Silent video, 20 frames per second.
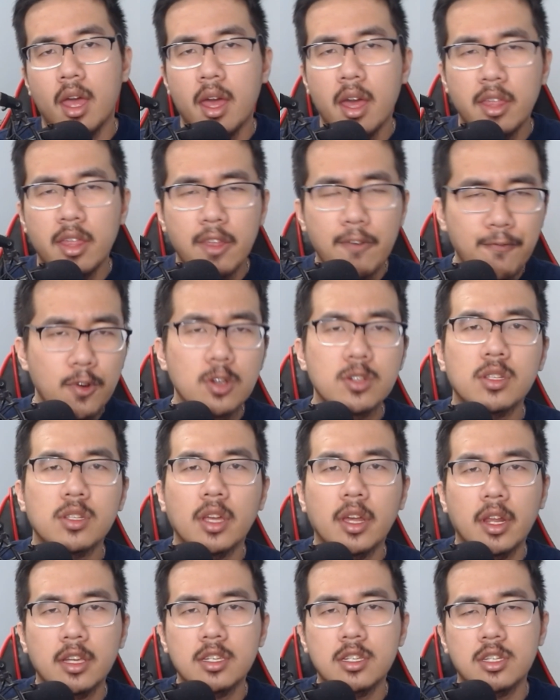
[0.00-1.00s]
The first
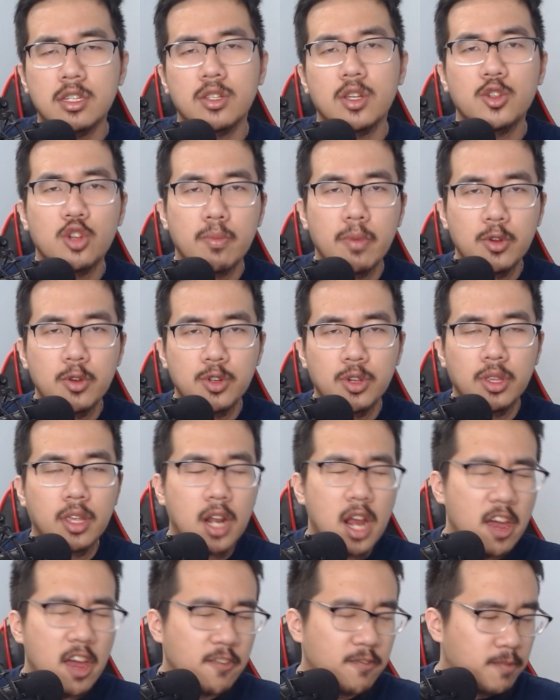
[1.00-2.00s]
Linux distribution that
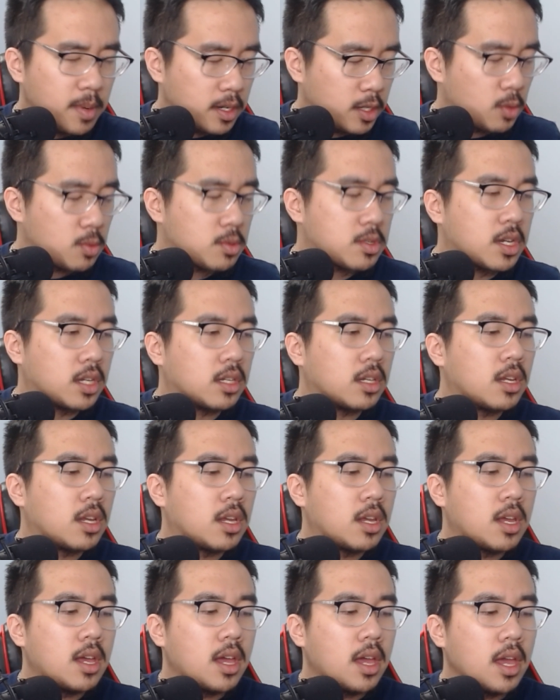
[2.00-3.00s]
I've been using
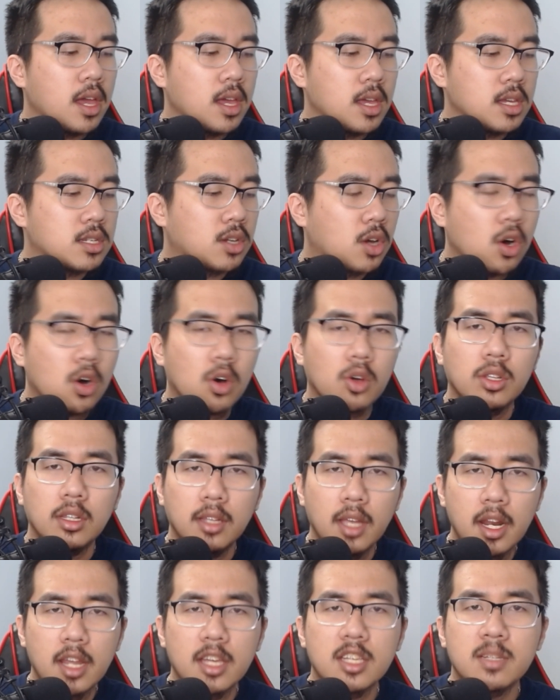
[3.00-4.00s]
is called
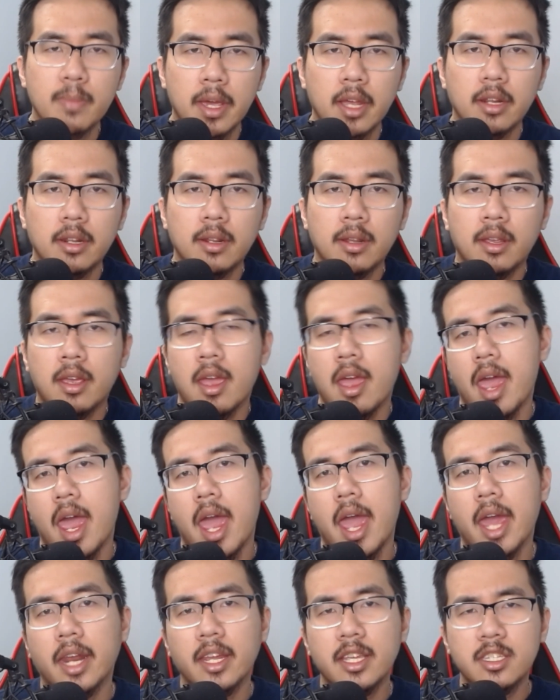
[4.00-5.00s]
Linux Mint,
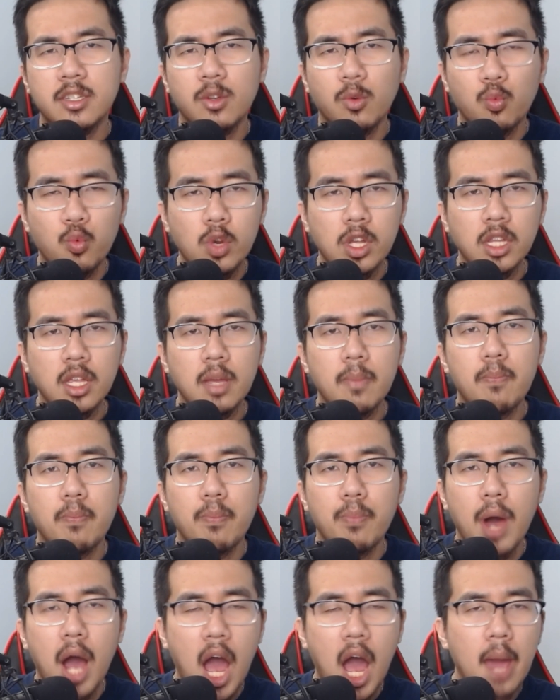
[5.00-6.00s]
and it's a really
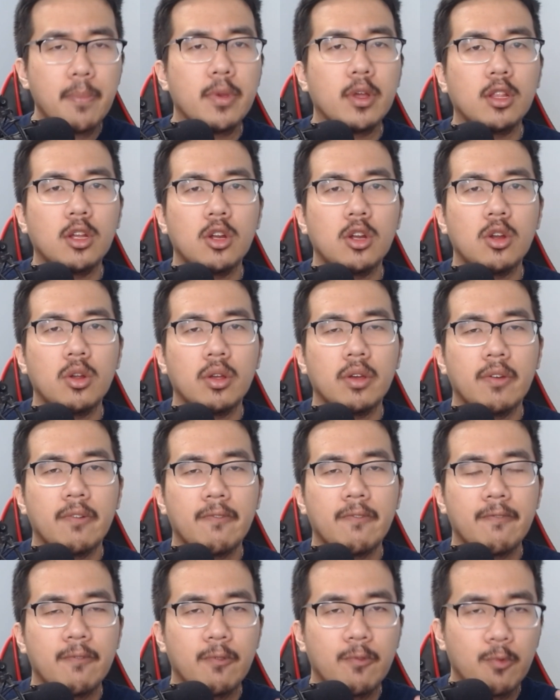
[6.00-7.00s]
popular
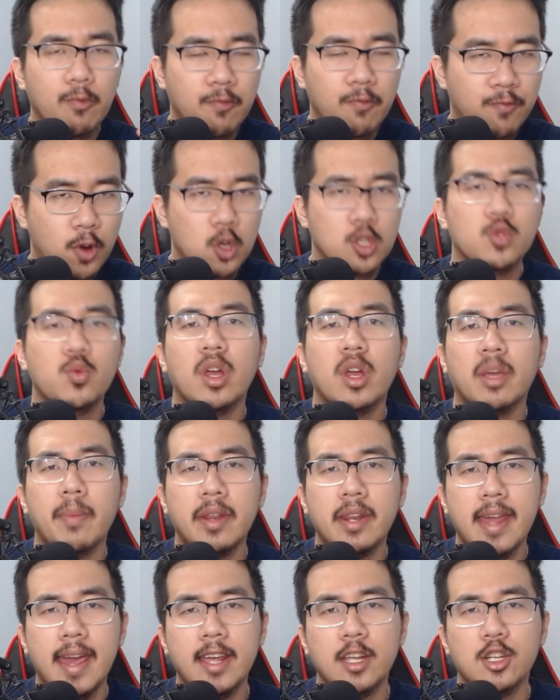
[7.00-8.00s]
first
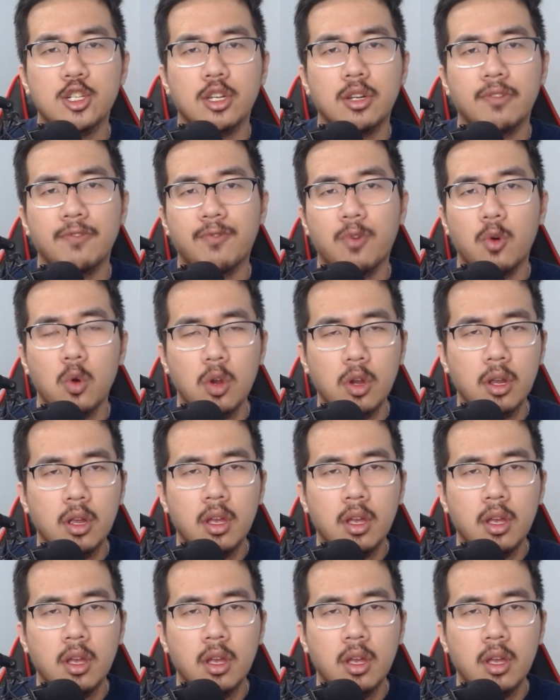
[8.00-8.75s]
recommendation for